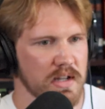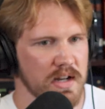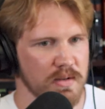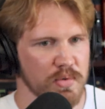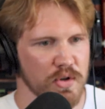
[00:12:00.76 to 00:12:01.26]

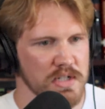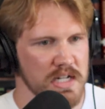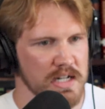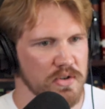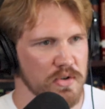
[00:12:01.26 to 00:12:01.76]
kind of
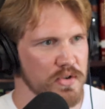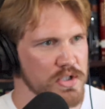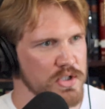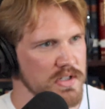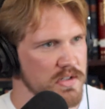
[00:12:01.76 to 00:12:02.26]
puritanical
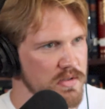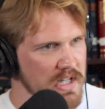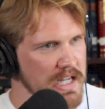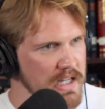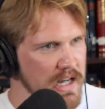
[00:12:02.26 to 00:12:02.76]
Christians
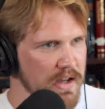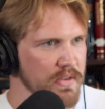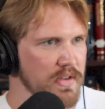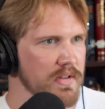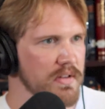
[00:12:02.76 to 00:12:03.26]
taking
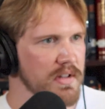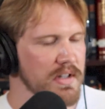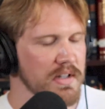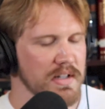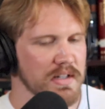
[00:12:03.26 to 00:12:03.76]
down
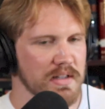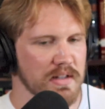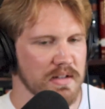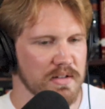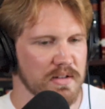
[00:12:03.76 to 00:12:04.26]

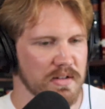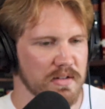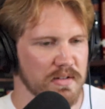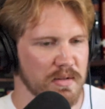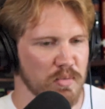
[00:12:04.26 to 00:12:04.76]

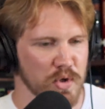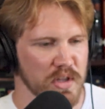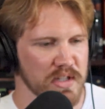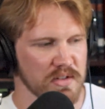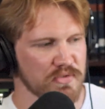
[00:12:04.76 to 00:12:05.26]
the
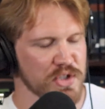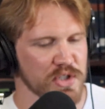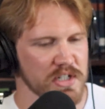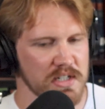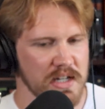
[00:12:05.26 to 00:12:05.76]
morally
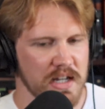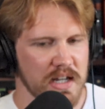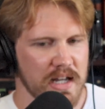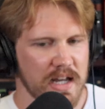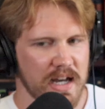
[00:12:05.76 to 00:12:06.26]
deficient,
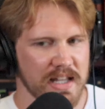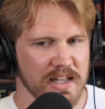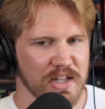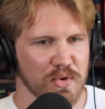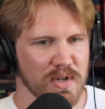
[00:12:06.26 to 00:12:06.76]
I
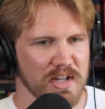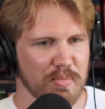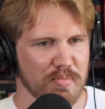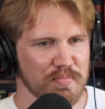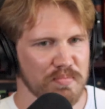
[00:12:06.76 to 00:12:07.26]
think
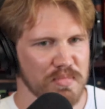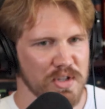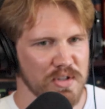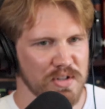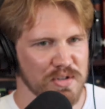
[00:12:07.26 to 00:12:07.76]

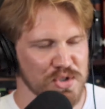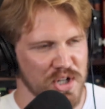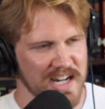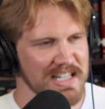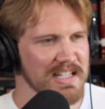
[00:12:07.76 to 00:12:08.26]
you're
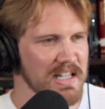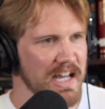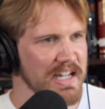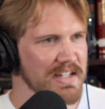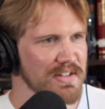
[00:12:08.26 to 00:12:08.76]
shining the
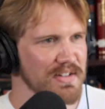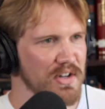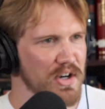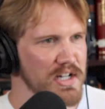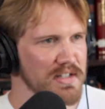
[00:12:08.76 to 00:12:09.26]
light
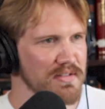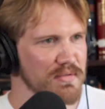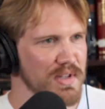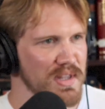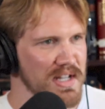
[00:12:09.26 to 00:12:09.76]

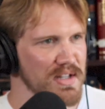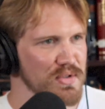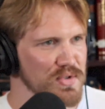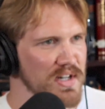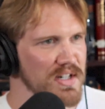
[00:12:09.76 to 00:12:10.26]
on the thing
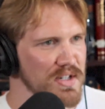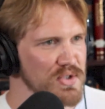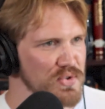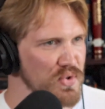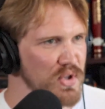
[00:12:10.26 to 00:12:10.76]
you're trying to
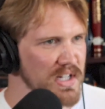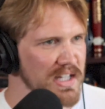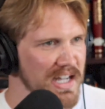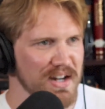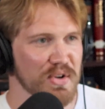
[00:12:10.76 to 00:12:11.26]
destroy.
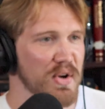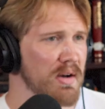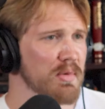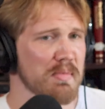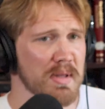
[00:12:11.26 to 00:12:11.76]
Like, I don't know
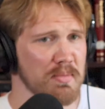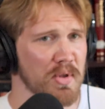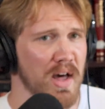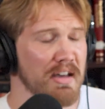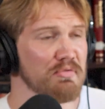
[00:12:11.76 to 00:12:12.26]
how many
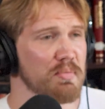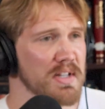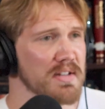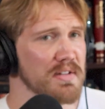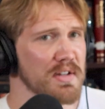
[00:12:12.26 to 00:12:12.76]
people I've
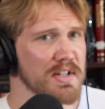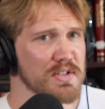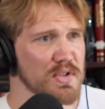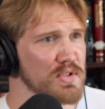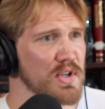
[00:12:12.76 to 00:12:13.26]
been
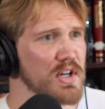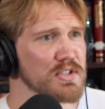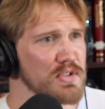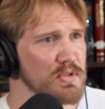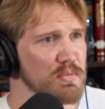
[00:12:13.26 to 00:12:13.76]
turned
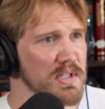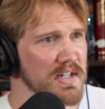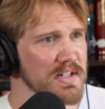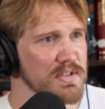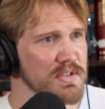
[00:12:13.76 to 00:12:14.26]
on to
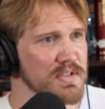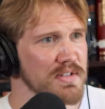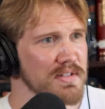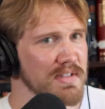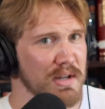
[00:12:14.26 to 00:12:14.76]

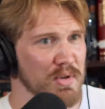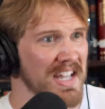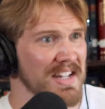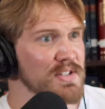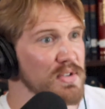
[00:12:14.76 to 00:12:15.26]
because they were
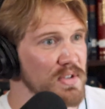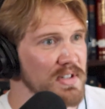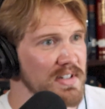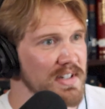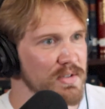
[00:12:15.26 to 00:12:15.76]

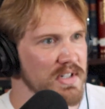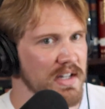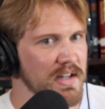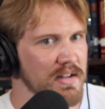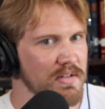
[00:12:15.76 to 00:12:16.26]
canceled. And I was
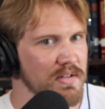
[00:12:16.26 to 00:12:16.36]
like,